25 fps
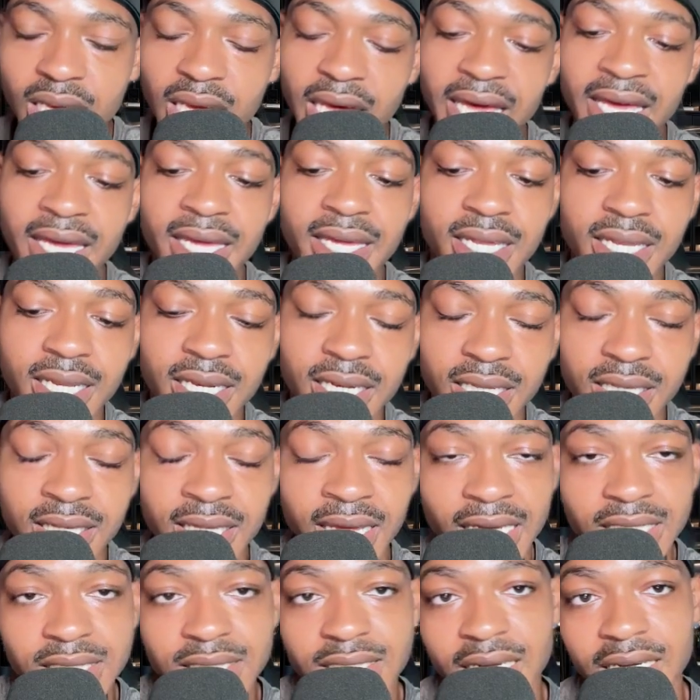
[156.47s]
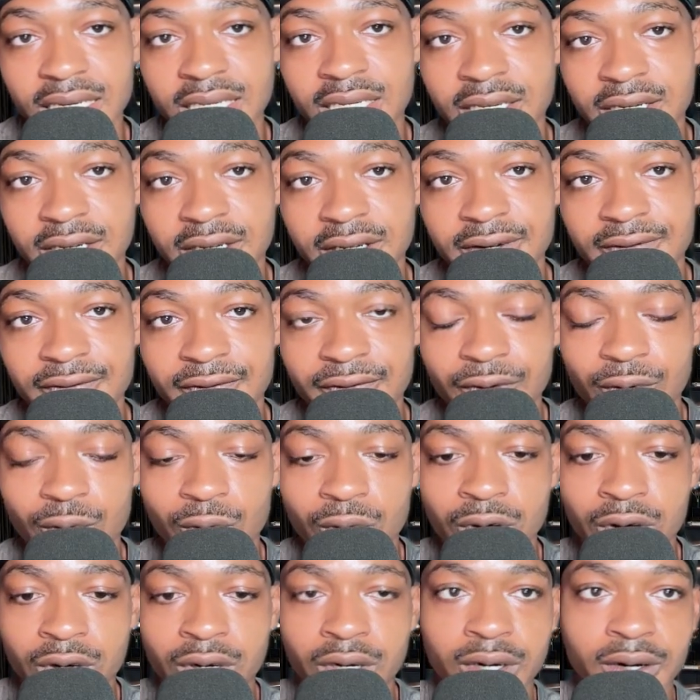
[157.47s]
And that's not good
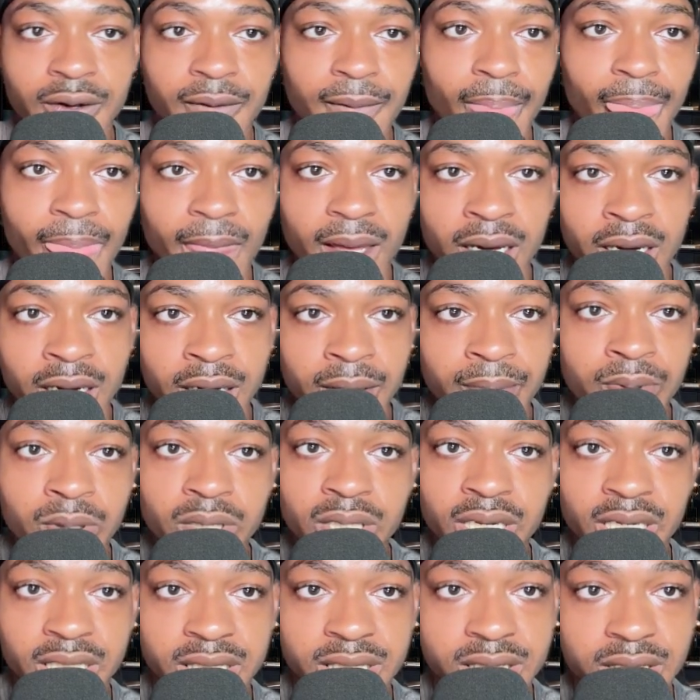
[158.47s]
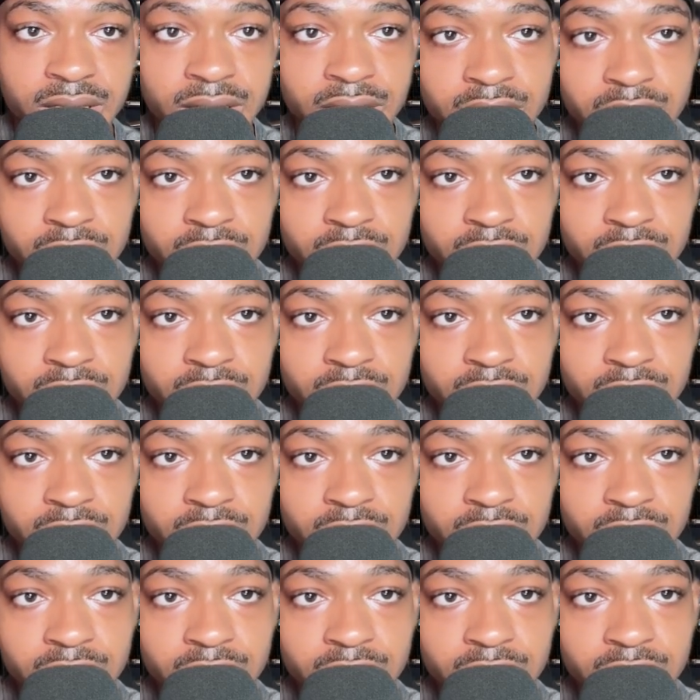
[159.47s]
for production.